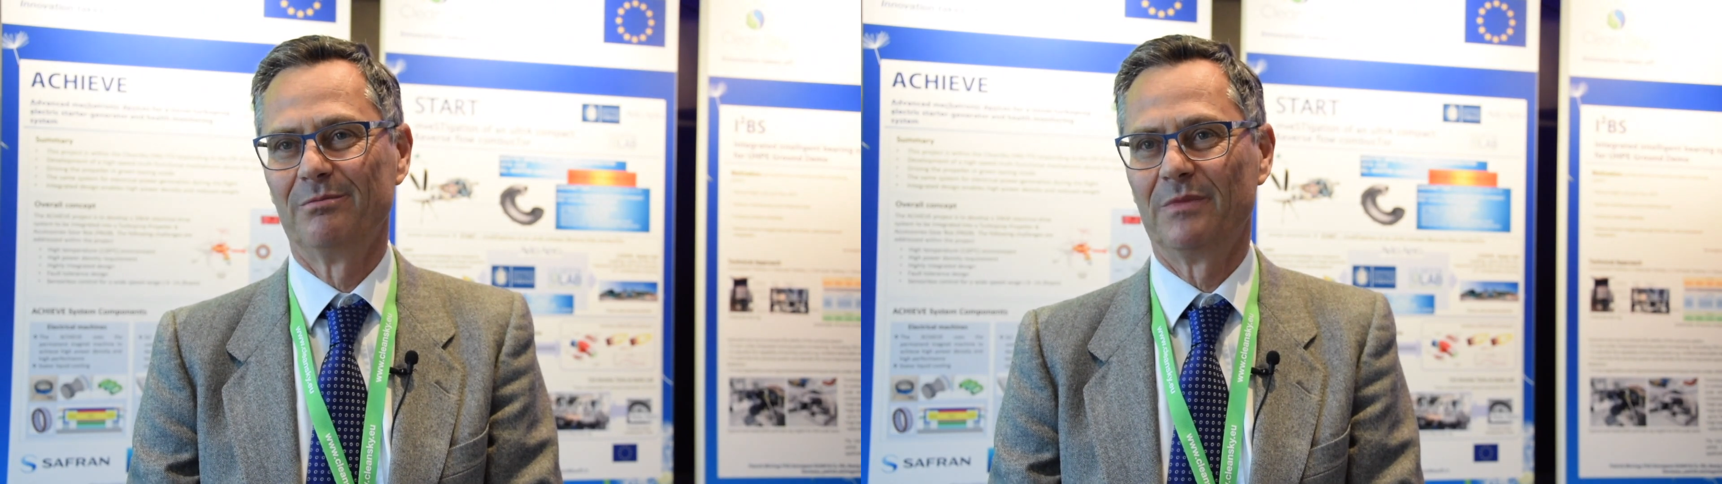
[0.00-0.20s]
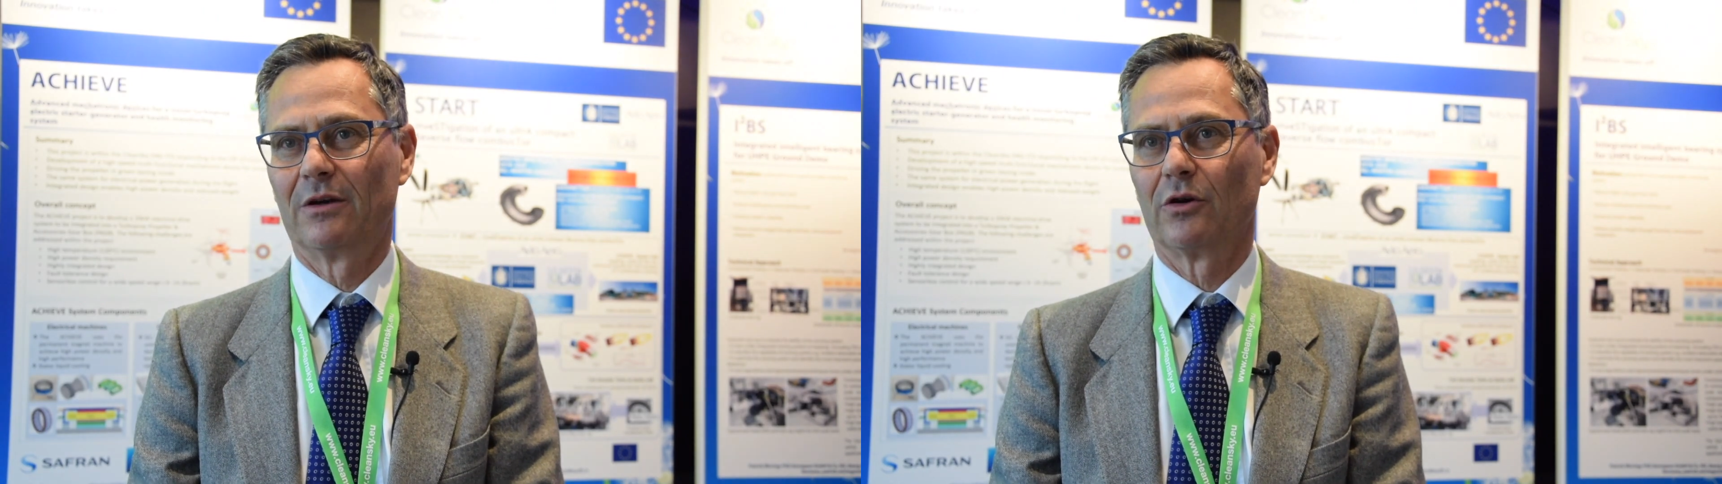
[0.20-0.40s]

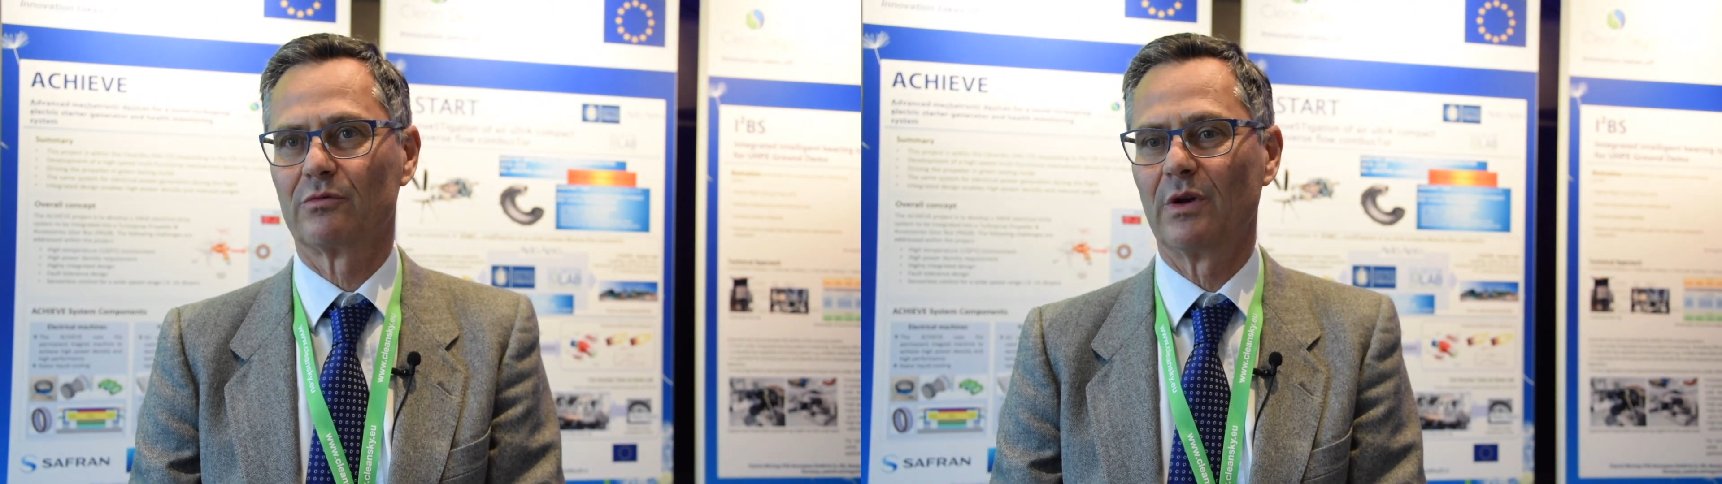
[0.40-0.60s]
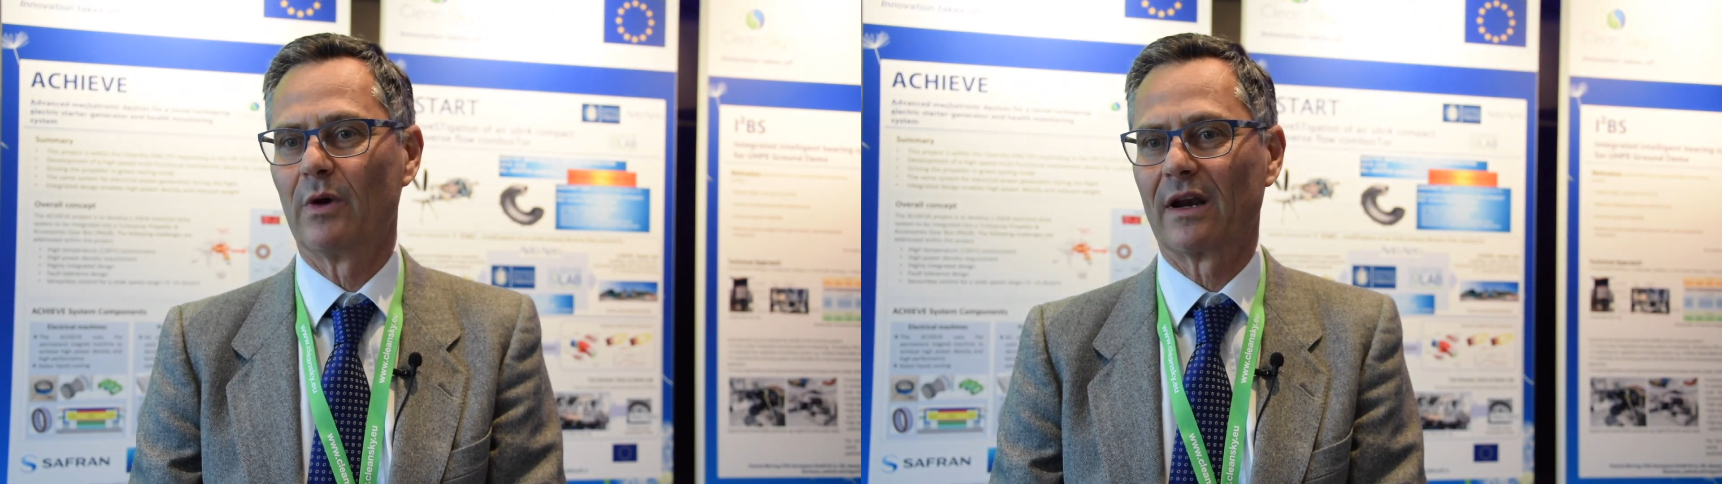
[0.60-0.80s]
because we
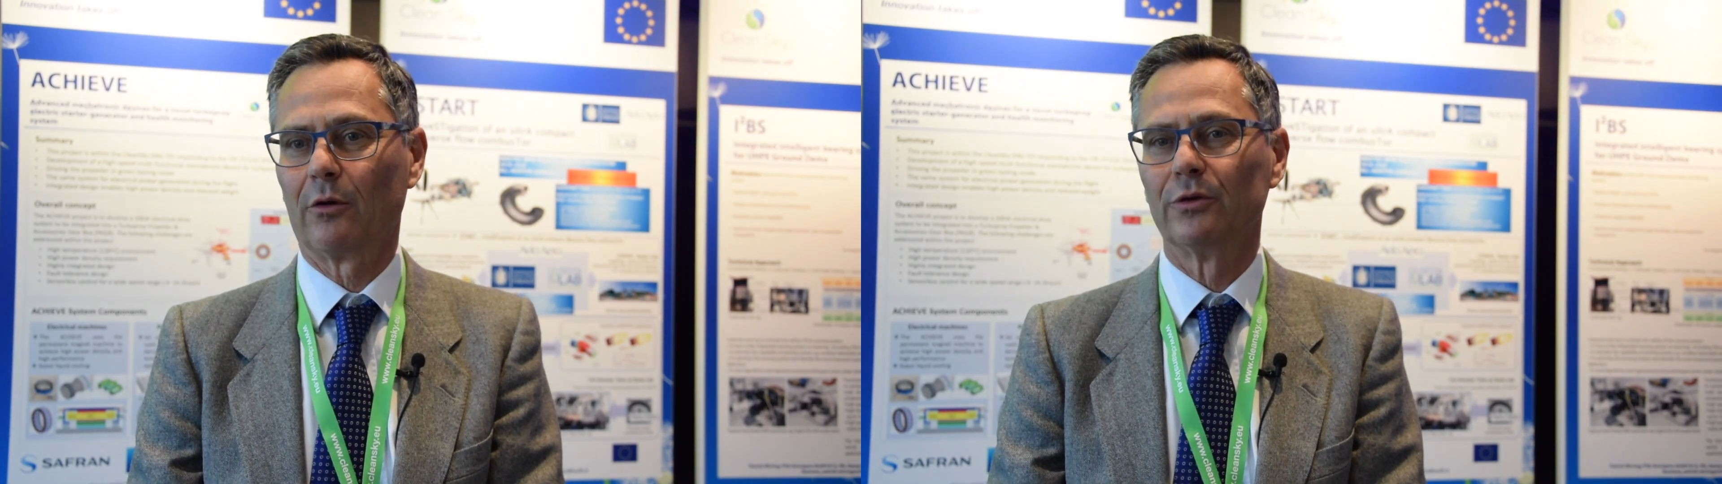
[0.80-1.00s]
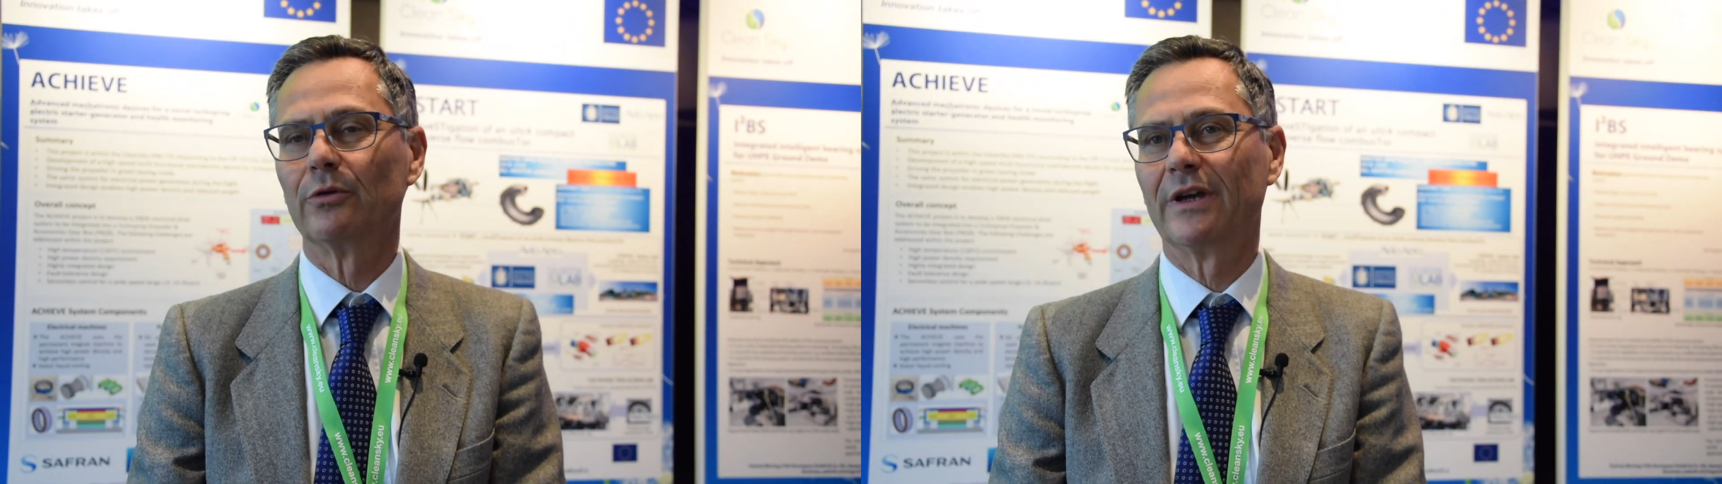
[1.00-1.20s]
were all
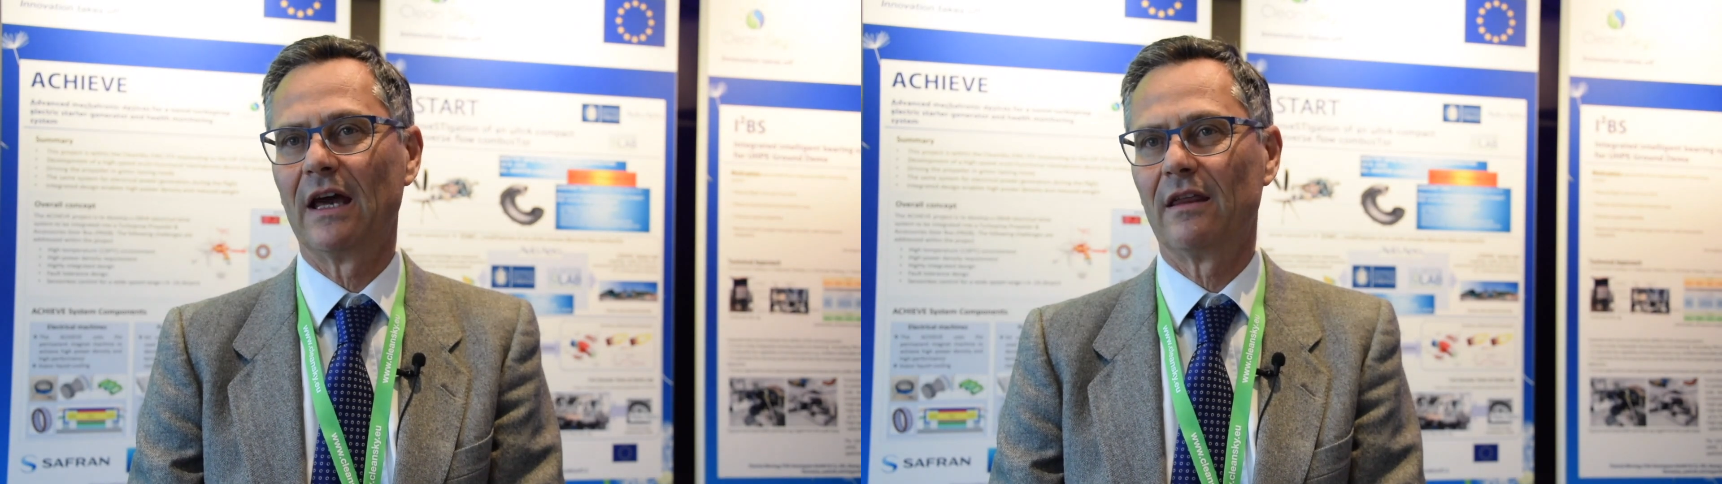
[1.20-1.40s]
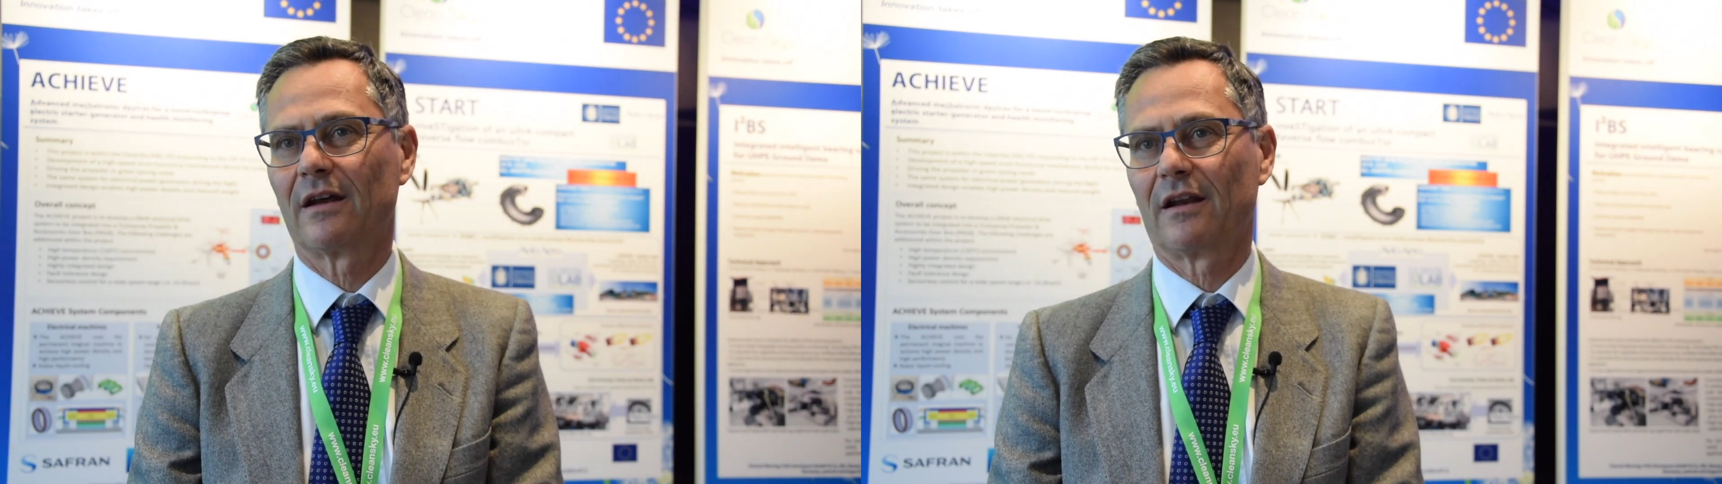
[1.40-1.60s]
together,